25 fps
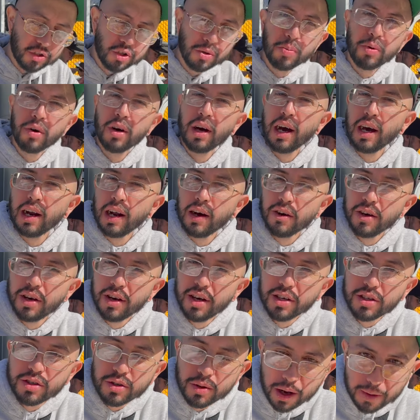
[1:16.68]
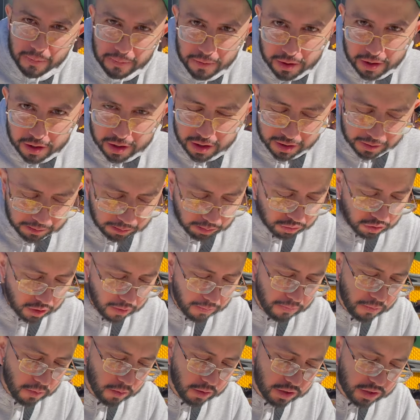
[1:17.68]
super hot out here, so I feel like
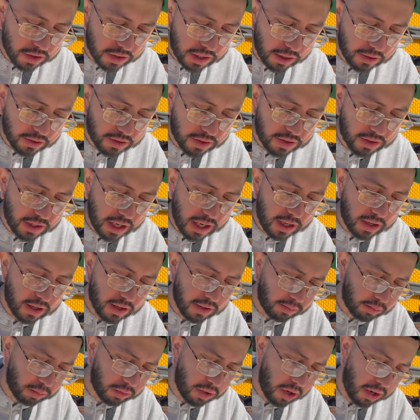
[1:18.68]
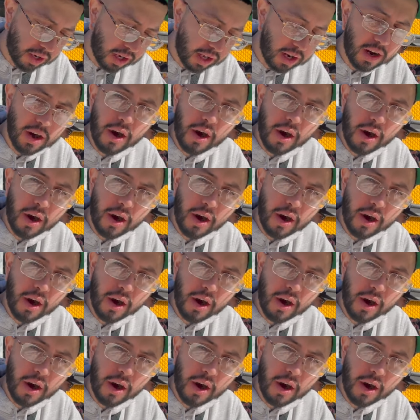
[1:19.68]
the food still stayed kind of